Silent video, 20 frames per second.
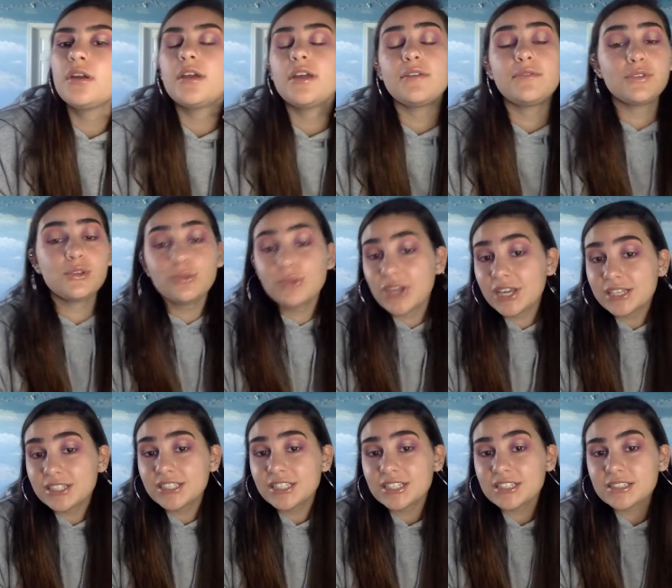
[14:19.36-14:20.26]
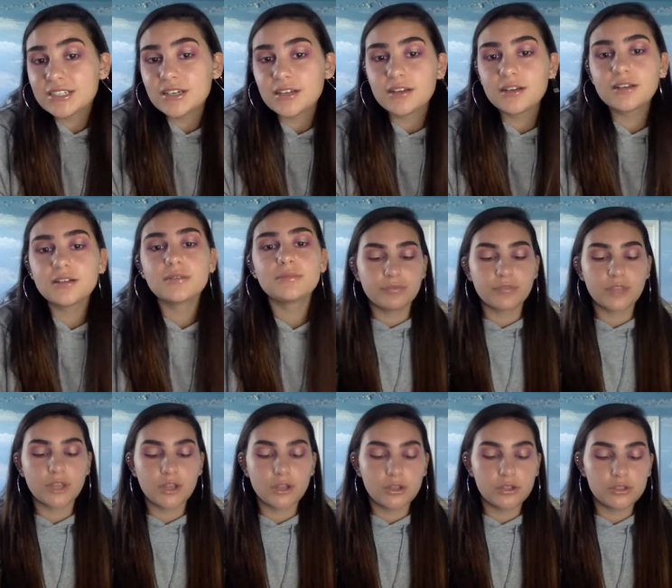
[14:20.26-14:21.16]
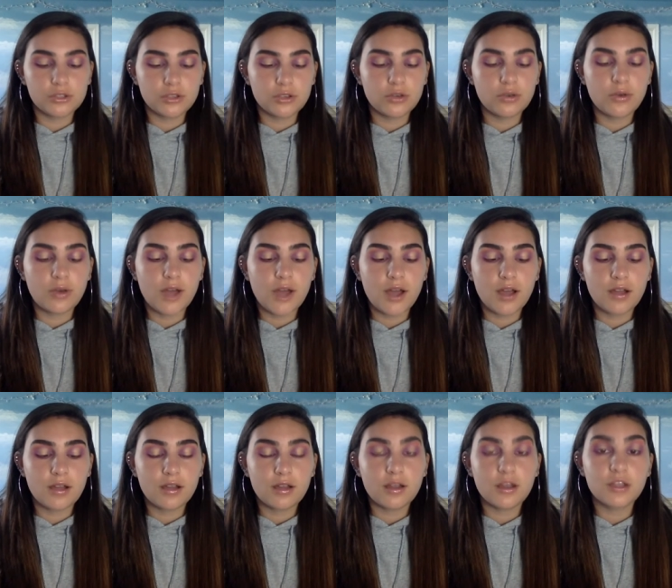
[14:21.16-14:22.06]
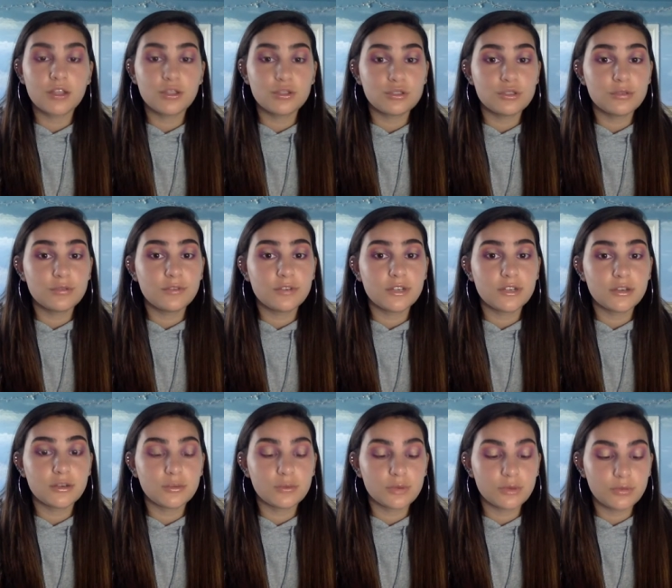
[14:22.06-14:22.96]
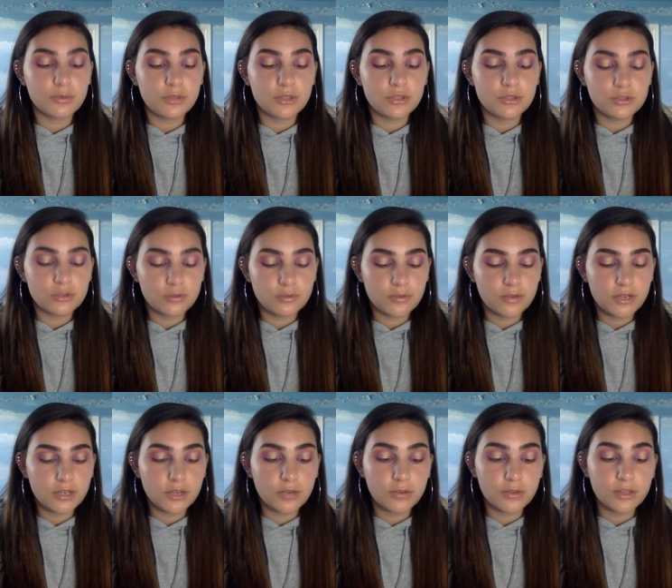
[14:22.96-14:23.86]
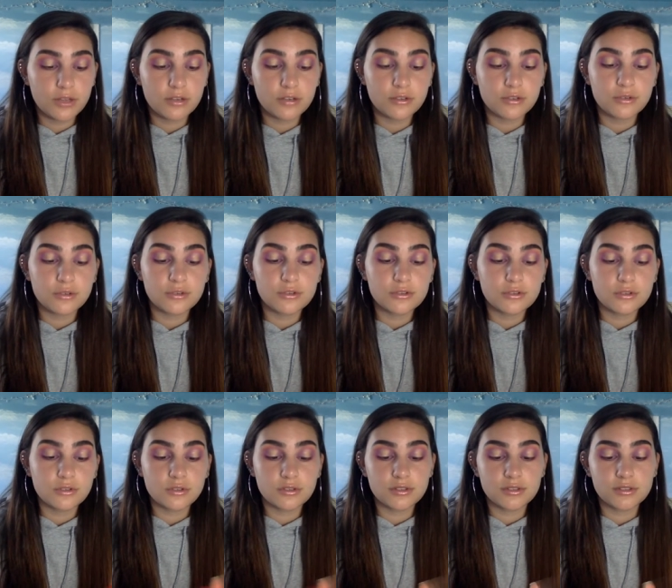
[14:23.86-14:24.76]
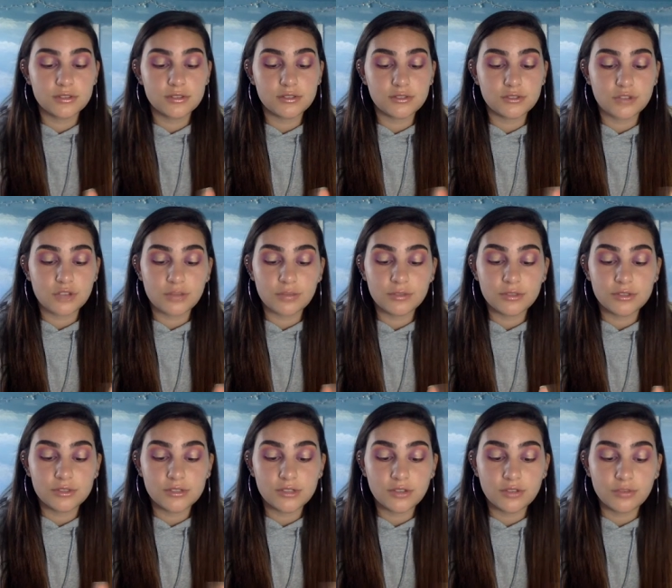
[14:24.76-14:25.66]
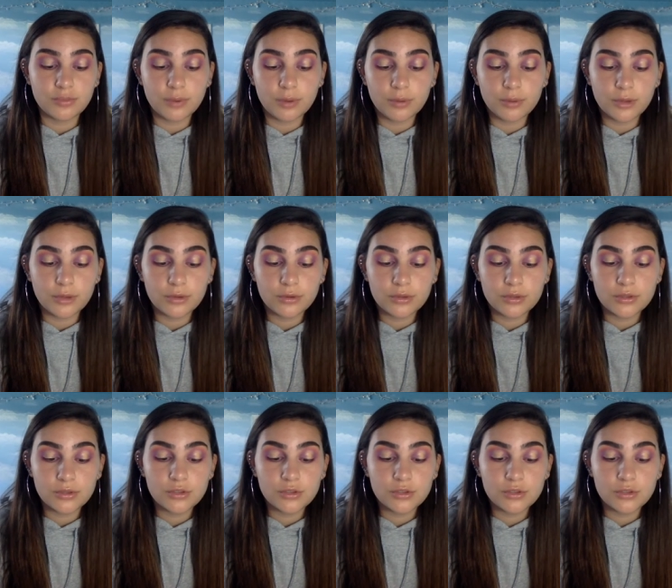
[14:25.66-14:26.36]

If you liked it, also a YouTube video wouldn't be a YouTube video without a little shameless self-promo.